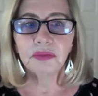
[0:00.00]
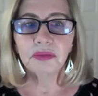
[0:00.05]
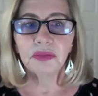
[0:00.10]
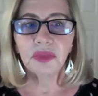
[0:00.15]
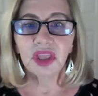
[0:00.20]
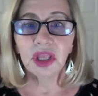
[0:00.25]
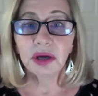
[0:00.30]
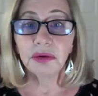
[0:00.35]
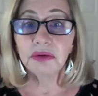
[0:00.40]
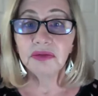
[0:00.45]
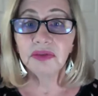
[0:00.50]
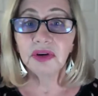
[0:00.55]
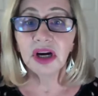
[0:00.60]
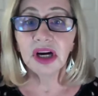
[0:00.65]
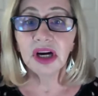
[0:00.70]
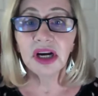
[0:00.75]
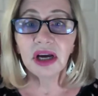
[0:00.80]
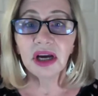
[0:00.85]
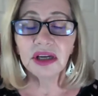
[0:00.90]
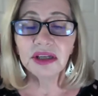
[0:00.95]
They were very
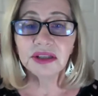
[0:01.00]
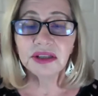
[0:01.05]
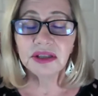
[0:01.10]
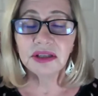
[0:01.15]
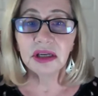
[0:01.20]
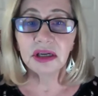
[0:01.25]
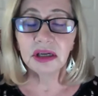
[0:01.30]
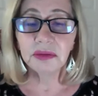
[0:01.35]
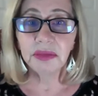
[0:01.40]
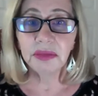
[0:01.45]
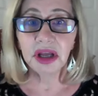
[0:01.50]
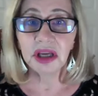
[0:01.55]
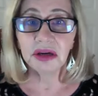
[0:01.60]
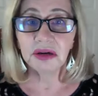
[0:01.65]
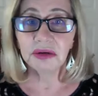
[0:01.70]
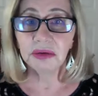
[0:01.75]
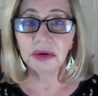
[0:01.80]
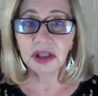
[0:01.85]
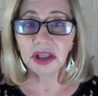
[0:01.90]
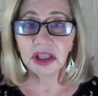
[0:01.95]
nice young men,
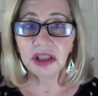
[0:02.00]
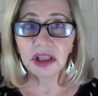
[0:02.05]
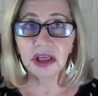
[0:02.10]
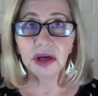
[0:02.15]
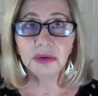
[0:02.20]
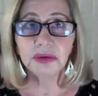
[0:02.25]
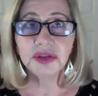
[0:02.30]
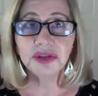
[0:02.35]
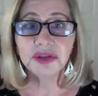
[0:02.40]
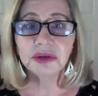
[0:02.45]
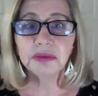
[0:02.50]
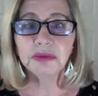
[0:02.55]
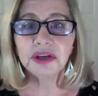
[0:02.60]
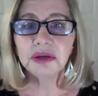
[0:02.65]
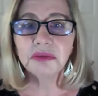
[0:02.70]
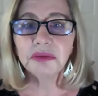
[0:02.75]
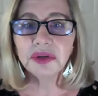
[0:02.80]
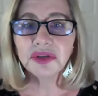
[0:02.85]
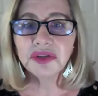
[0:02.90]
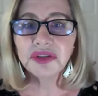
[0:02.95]
really. They always took me to
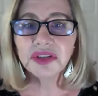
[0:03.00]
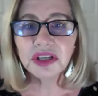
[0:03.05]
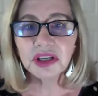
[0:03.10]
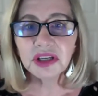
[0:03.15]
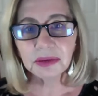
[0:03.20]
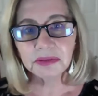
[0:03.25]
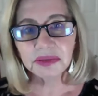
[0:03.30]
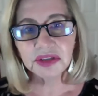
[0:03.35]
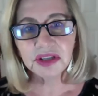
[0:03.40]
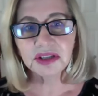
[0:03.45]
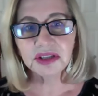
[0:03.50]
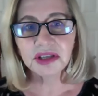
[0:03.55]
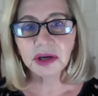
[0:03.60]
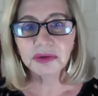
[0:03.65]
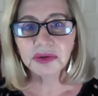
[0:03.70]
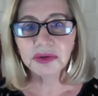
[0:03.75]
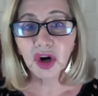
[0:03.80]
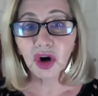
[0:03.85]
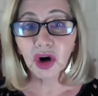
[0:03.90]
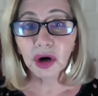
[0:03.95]
museums because I was
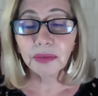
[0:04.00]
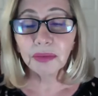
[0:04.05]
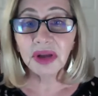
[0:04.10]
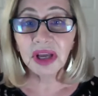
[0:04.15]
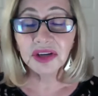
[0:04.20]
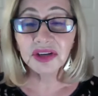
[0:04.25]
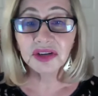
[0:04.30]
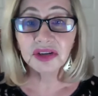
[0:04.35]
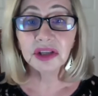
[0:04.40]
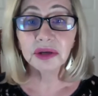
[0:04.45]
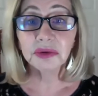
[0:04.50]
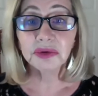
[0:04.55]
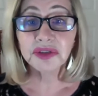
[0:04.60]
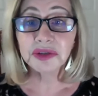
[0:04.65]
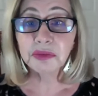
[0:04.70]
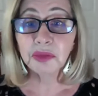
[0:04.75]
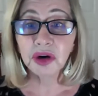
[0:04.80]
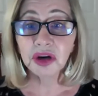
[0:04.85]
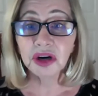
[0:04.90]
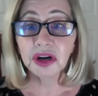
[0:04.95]
an art major and they were
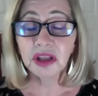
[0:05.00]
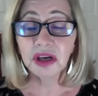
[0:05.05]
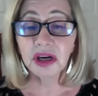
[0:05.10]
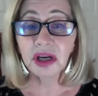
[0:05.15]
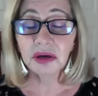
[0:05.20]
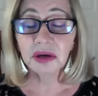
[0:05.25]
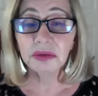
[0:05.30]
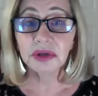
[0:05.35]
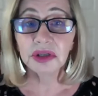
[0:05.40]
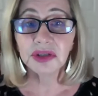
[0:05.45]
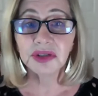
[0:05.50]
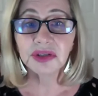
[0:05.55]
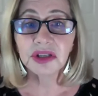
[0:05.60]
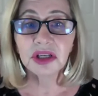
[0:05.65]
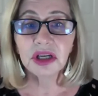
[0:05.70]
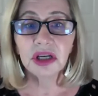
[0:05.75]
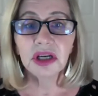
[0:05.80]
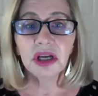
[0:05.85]
smarter than I was.